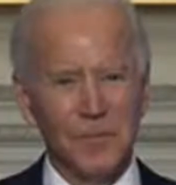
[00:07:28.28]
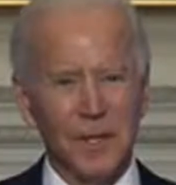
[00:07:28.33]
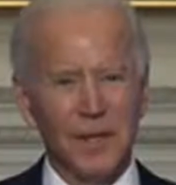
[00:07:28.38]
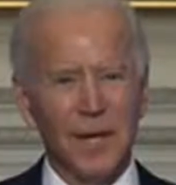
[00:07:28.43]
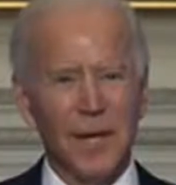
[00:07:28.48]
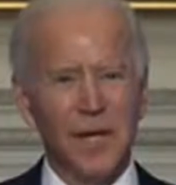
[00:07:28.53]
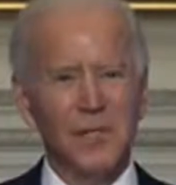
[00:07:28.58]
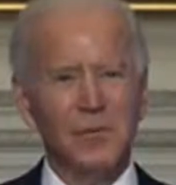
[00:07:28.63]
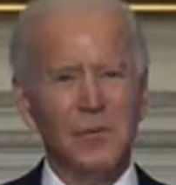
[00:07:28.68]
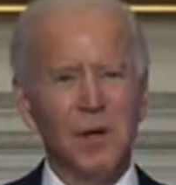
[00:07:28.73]

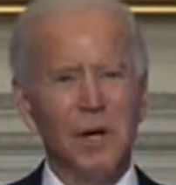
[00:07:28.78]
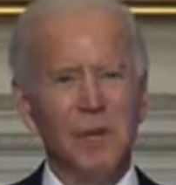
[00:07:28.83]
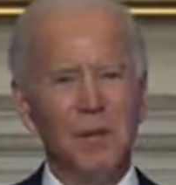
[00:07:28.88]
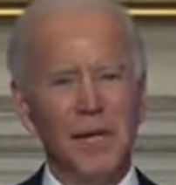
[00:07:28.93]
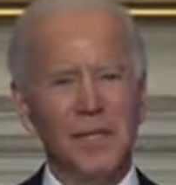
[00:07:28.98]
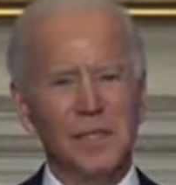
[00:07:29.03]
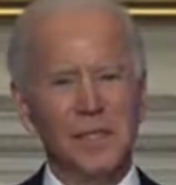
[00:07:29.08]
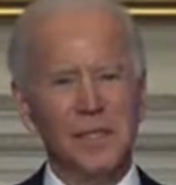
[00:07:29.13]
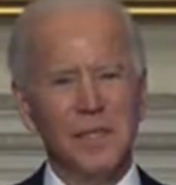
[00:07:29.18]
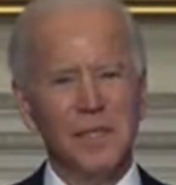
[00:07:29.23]
That's why I'm
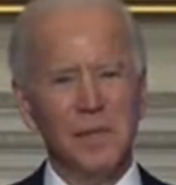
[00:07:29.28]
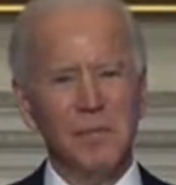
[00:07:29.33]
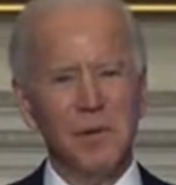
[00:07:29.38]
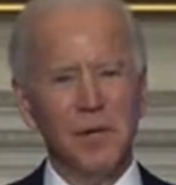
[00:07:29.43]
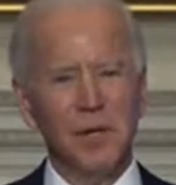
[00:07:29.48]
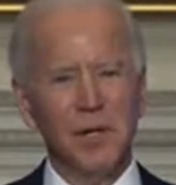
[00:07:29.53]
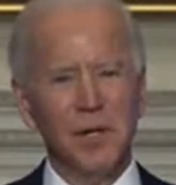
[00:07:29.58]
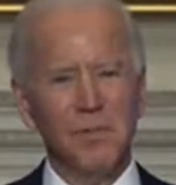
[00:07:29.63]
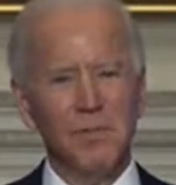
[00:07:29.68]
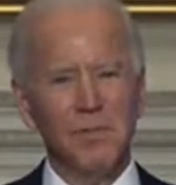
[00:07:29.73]
asking the
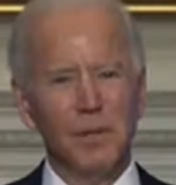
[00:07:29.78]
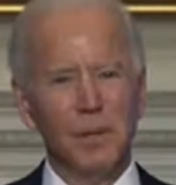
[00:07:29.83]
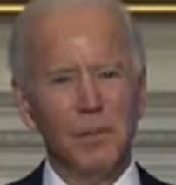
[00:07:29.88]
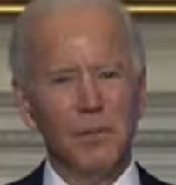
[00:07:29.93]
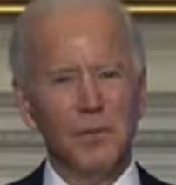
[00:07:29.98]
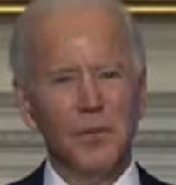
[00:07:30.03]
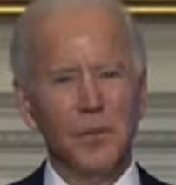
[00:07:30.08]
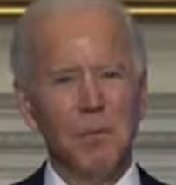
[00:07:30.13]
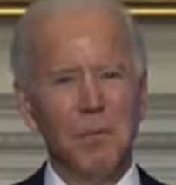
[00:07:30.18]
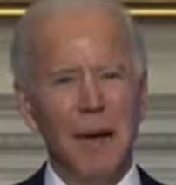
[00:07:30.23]
American
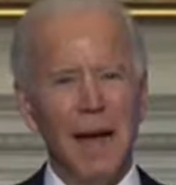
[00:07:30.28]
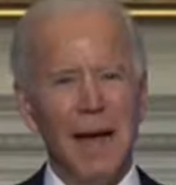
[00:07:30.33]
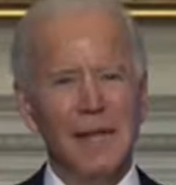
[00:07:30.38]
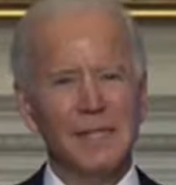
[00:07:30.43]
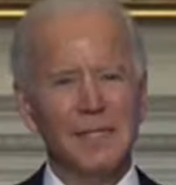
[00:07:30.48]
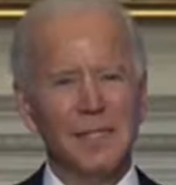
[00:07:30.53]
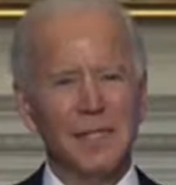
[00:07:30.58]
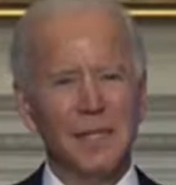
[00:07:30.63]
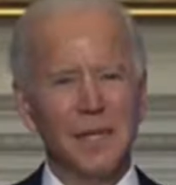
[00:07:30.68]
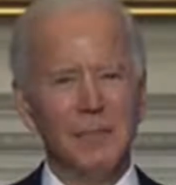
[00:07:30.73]
people to
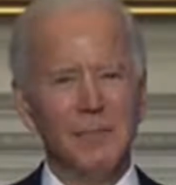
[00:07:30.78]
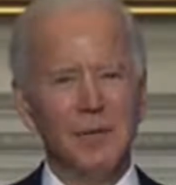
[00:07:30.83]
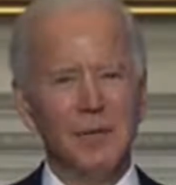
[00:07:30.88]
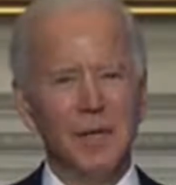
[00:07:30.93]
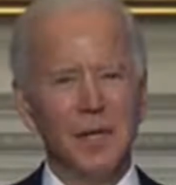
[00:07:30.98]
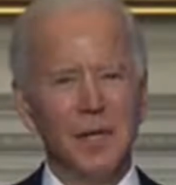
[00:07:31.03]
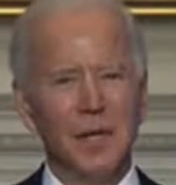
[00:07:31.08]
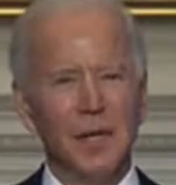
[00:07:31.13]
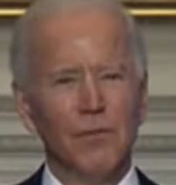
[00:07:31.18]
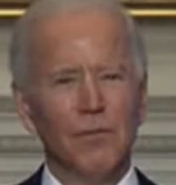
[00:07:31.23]
mask up
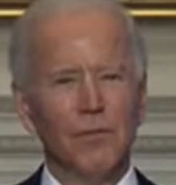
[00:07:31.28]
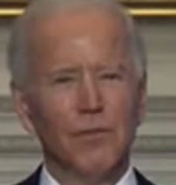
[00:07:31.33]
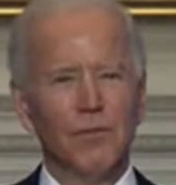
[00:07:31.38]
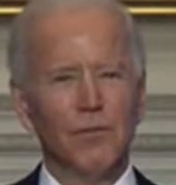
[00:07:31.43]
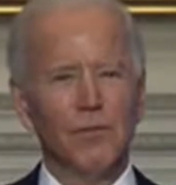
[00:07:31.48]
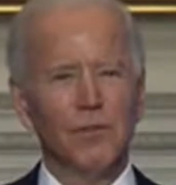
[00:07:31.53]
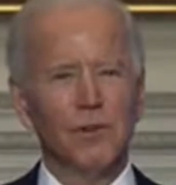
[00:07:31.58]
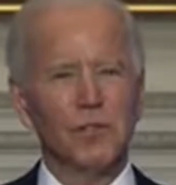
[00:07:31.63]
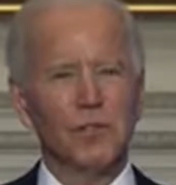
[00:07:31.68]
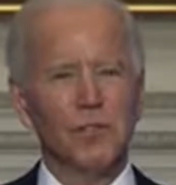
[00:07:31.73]
for the
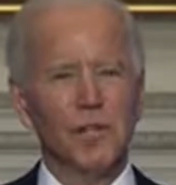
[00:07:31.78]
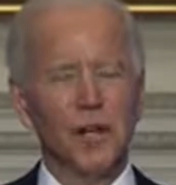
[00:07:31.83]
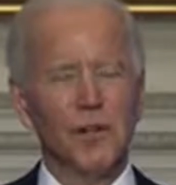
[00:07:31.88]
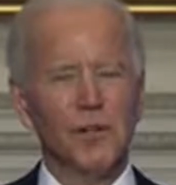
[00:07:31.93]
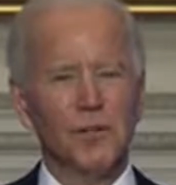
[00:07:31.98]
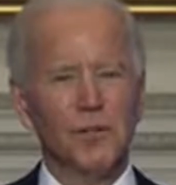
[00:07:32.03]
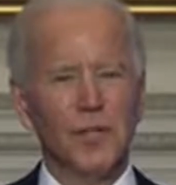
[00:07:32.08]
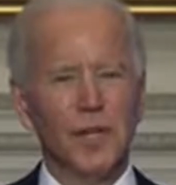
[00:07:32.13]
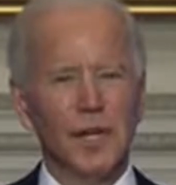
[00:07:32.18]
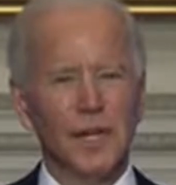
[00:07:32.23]
first
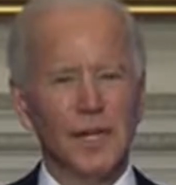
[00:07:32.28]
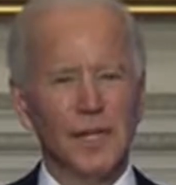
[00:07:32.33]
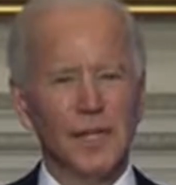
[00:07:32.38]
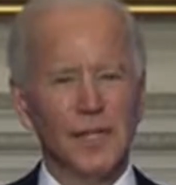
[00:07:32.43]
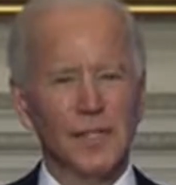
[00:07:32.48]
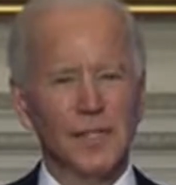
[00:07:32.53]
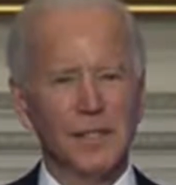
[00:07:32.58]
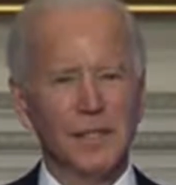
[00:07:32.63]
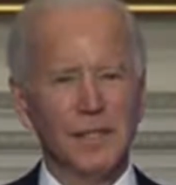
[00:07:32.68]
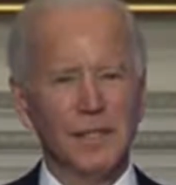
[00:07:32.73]
100
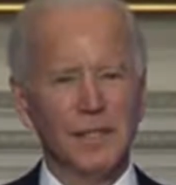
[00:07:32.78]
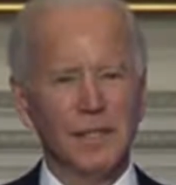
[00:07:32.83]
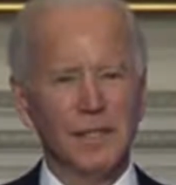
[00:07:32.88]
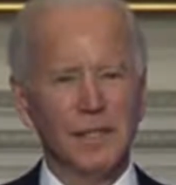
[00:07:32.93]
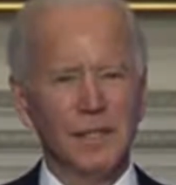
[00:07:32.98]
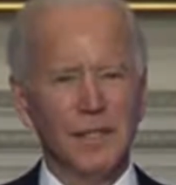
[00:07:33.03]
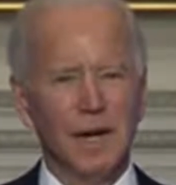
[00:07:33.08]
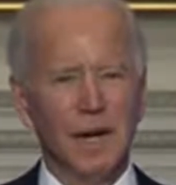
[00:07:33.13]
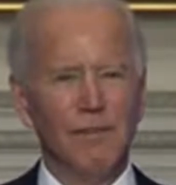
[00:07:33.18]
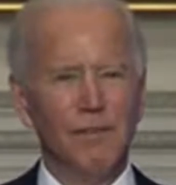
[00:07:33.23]
days.
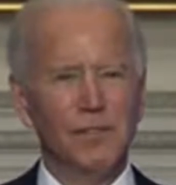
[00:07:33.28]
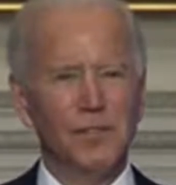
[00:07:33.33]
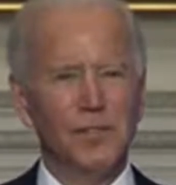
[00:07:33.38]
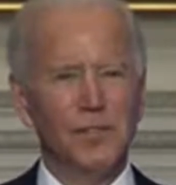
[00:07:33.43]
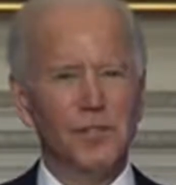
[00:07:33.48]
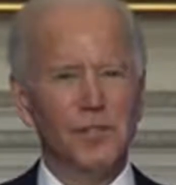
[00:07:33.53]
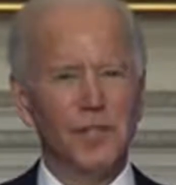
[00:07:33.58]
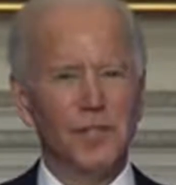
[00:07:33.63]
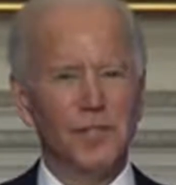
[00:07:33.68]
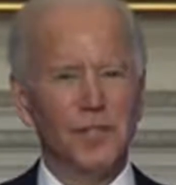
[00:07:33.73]
I've
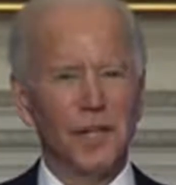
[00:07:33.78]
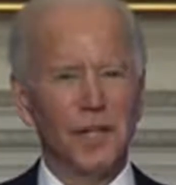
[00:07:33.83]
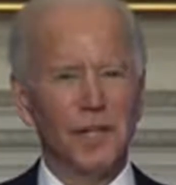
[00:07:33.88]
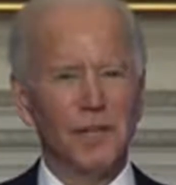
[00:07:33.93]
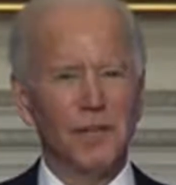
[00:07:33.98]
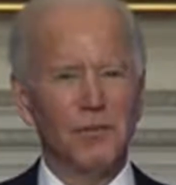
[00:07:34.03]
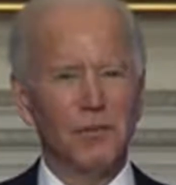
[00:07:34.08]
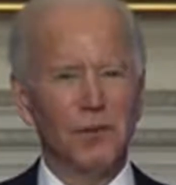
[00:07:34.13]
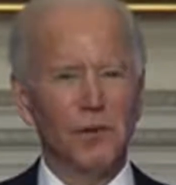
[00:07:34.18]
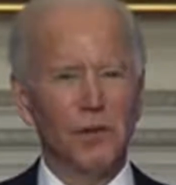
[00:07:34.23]
issued
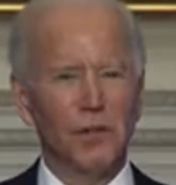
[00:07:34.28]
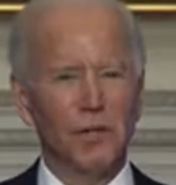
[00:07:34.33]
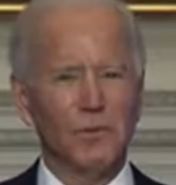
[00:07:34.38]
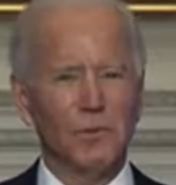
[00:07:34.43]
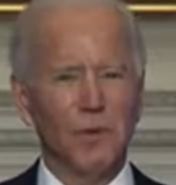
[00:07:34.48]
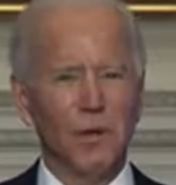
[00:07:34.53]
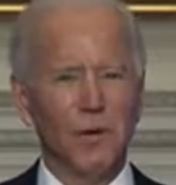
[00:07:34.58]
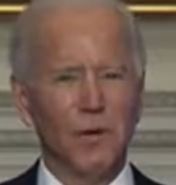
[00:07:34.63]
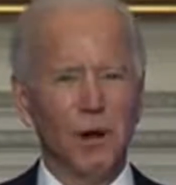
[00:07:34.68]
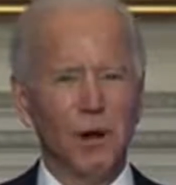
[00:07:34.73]
executive orders
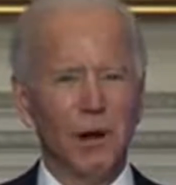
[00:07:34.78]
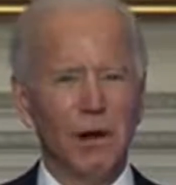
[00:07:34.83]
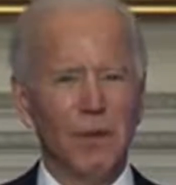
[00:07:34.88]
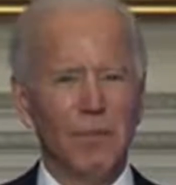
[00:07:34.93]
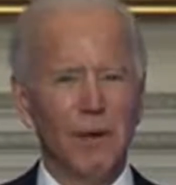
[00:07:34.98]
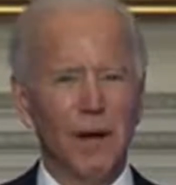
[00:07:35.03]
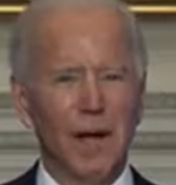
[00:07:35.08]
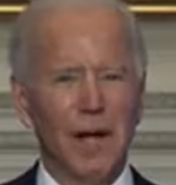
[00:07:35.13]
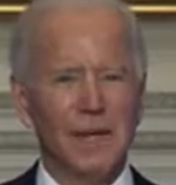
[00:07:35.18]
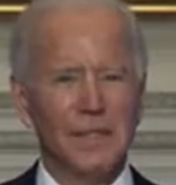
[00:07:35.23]

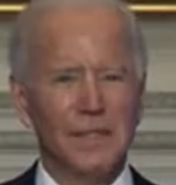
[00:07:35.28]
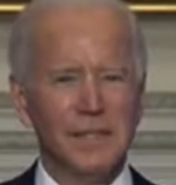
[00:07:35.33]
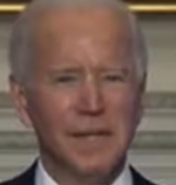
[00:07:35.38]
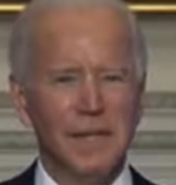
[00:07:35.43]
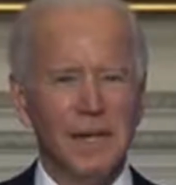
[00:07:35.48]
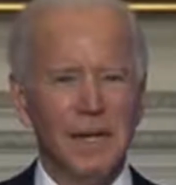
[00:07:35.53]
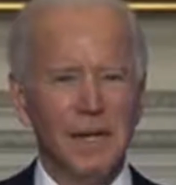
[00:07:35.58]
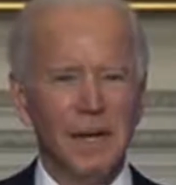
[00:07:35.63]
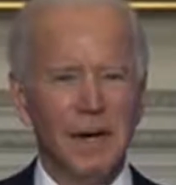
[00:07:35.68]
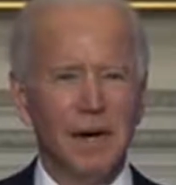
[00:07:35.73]
requiring masks
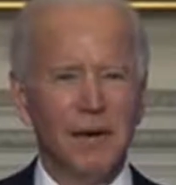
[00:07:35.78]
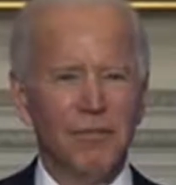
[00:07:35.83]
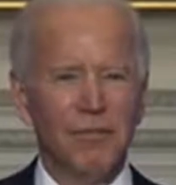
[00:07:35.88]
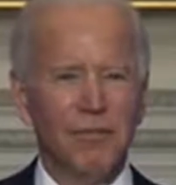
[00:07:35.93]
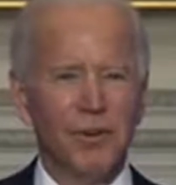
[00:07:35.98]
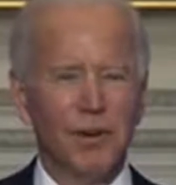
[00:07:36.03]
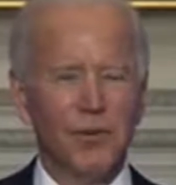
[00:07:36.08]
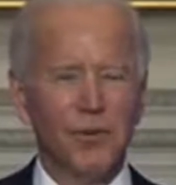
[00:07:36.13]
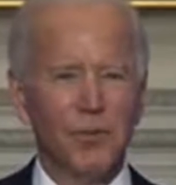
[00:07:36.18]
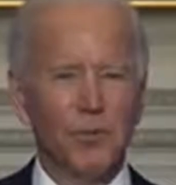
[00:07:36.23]
on
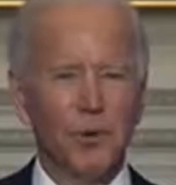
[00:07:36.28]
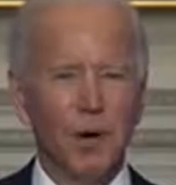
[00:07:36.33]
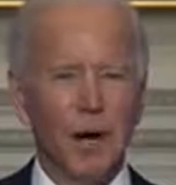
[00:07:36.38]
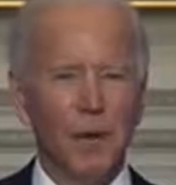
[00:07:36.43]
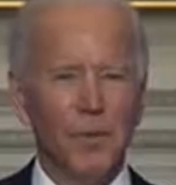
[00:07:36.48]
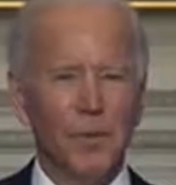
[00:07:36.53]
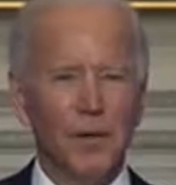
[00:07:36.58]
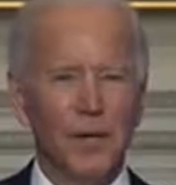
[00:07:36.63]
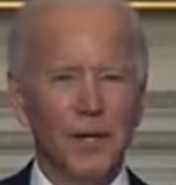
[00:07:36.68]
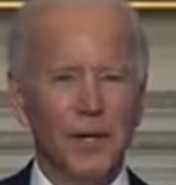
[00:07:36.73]
federal
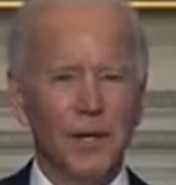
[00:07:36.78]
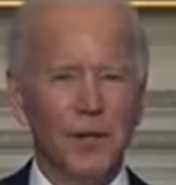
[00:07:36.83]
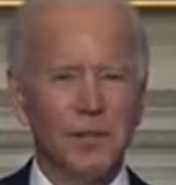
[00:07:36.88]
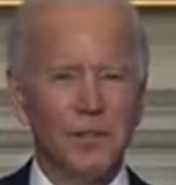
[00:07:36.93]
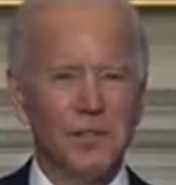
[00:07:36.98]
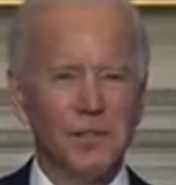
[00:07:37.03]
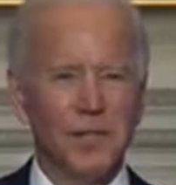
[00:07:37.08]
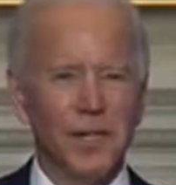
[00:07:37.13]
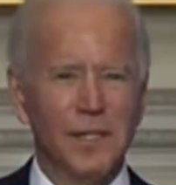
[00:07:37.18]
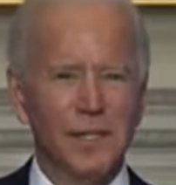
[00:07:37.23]
property and
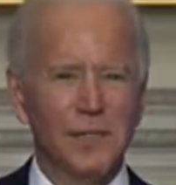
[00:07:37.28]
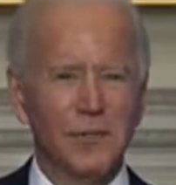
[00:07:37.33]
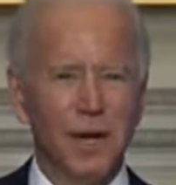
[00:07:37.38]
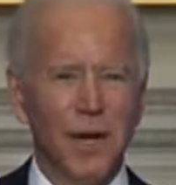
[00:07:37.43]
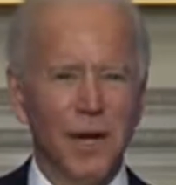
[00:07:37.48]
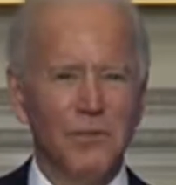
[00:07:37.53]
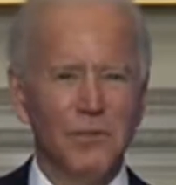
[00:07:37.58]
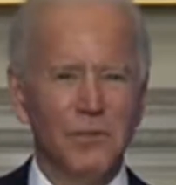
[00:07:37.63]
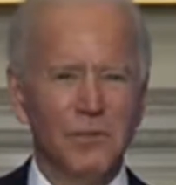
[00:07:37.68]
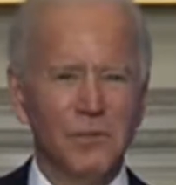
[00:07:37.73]
interstate
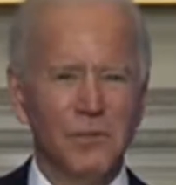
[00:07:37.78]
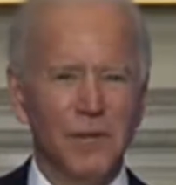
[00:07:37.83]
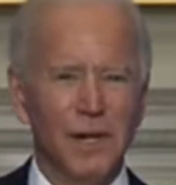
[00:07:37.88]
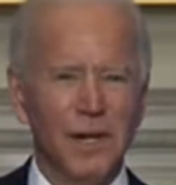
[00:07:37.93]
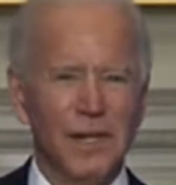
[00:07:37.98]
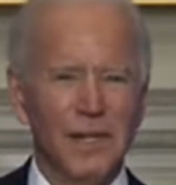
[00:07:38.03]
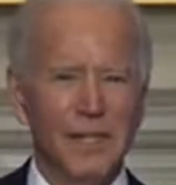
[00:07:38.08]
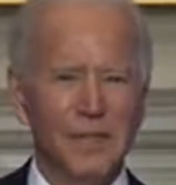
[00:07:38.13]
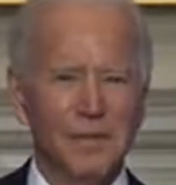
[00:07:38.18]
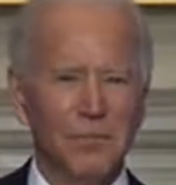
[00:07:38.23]
travel,
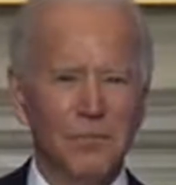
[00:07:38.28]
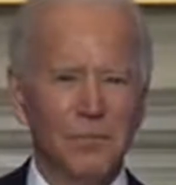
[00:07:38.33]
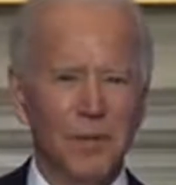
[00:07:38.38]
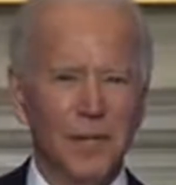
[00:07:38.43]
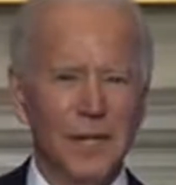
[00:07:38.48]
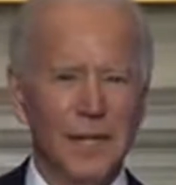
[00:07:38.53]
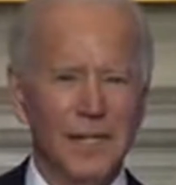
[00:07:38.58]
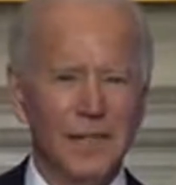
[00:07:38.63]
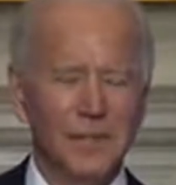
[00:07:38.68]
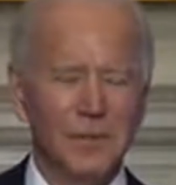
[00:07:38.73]
trains and
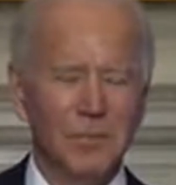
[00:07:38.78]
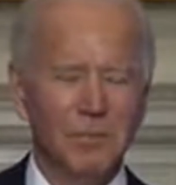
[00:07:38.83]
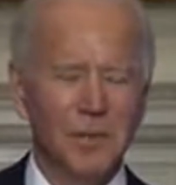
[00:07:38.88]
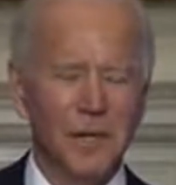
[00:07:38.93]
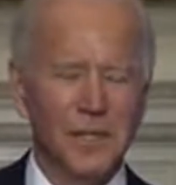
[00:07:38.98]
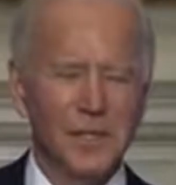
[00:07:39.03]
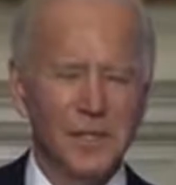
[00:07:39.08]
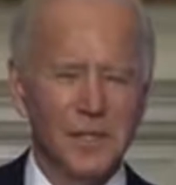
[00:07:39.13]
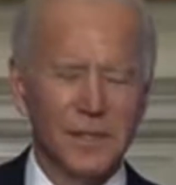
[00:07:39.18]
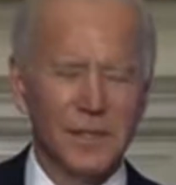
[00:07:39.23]
planes and
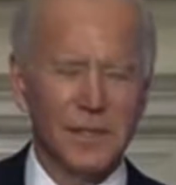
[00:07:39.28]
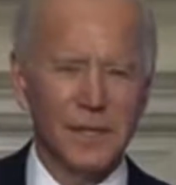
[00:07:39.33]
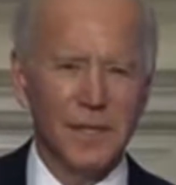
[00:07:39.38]
buses.